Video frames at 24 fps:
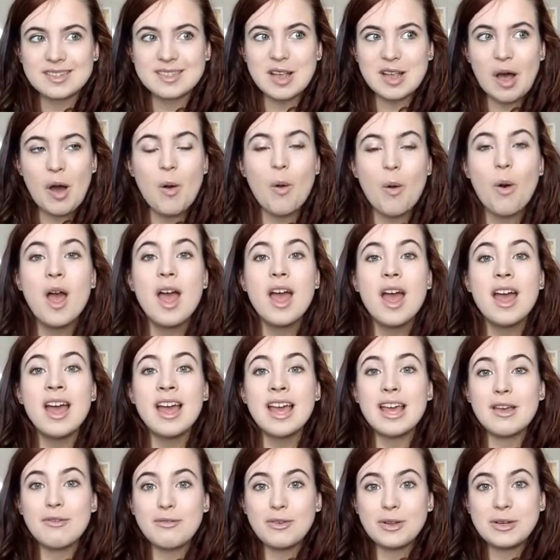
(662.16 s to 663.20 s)
So
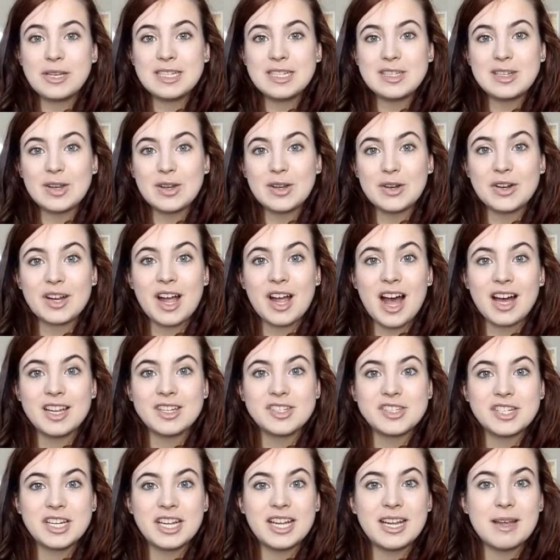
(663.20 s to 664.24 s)
if you need to learn
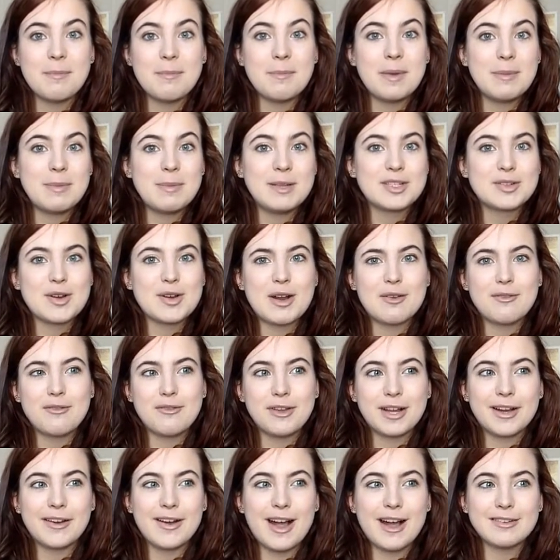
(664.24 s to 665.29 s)
kanji, maybe try to
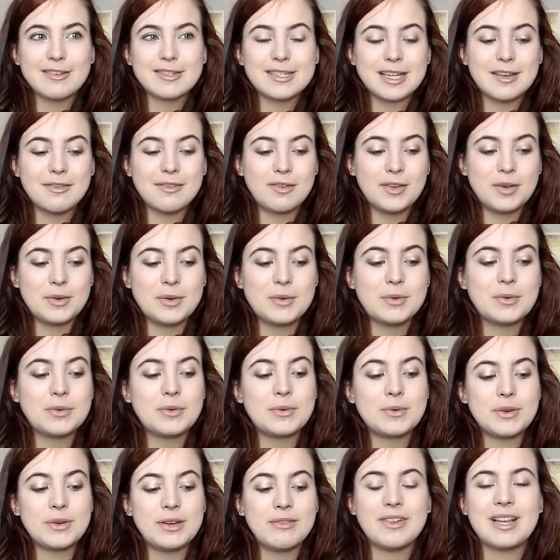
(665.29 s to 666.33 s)
figure out if
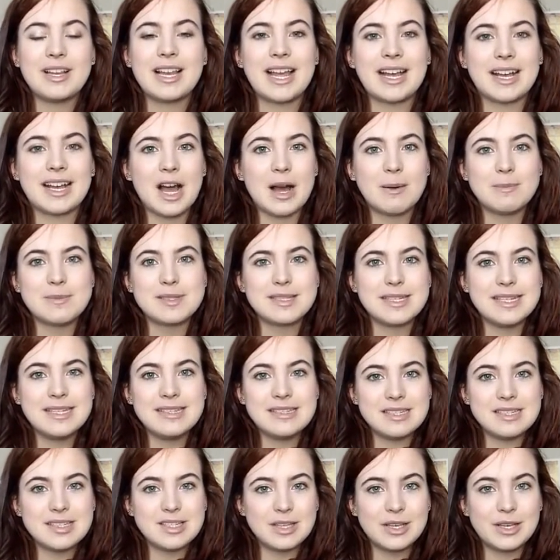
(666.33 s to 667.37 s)
it like comes
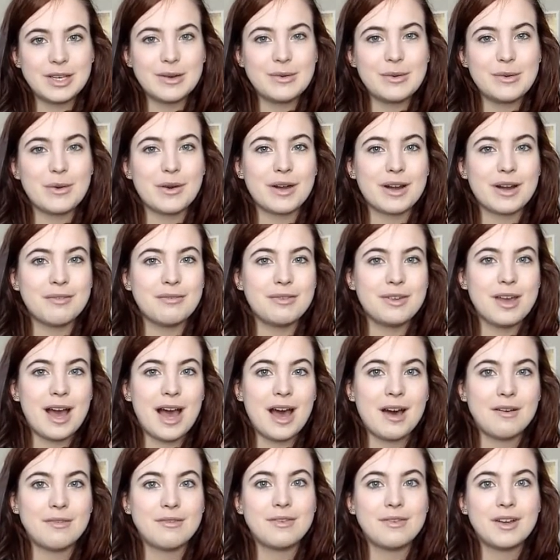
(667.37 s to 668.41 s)
easy to you, or if you
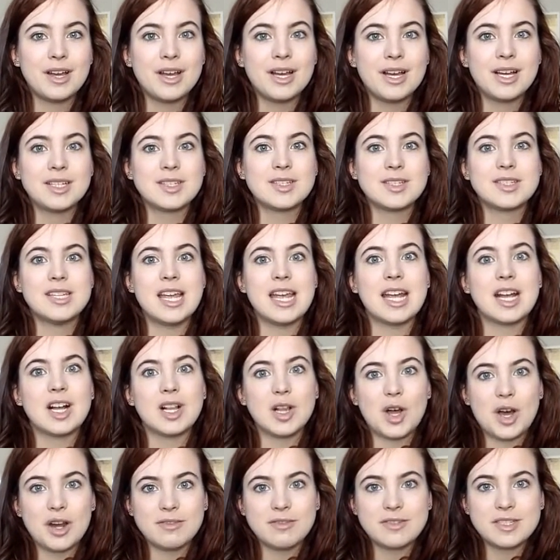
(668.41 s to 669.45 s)
have to take a
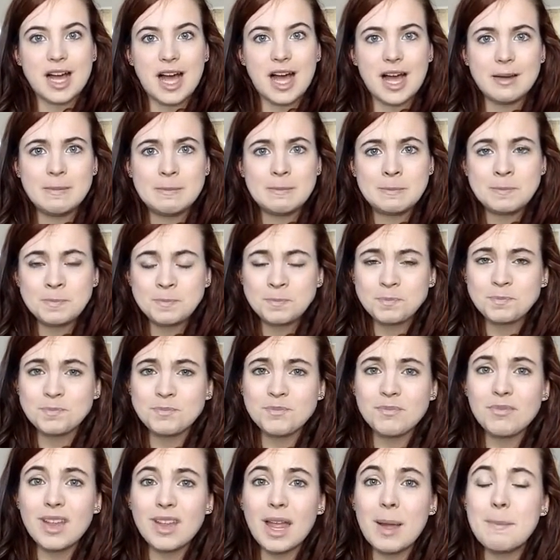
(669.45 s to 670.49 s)
lot of time,
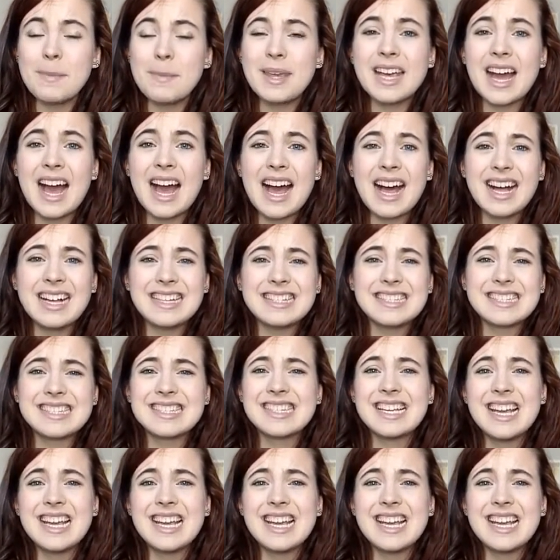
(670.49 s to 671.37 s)
because,